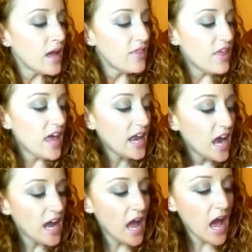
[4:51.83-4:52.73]
Then
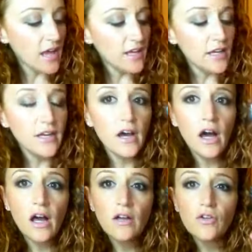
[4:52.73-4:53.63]
I added
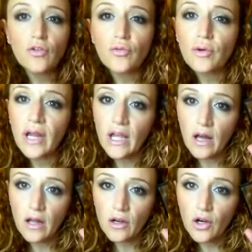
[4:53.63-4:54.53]
a great
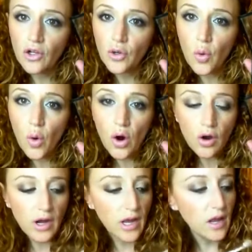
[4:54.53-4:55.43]
color called
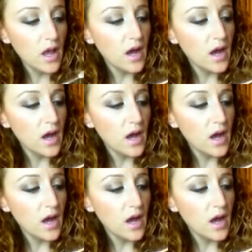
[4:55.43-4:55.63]
Quarry.